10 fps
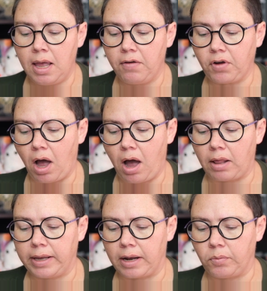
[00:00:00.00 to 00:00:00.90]
If caught,
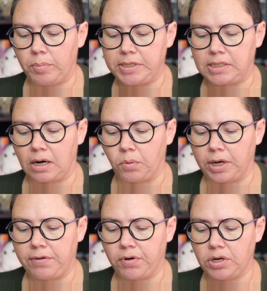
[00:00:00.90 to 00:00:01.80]
Aliana will be stuck
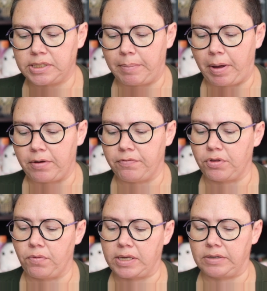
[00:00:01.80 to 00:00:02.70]
working for her stepmother for
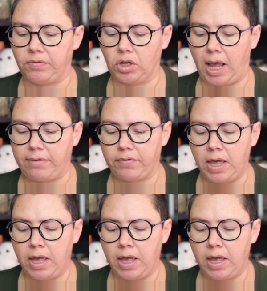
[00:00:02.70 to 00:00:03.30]
the rest of her life.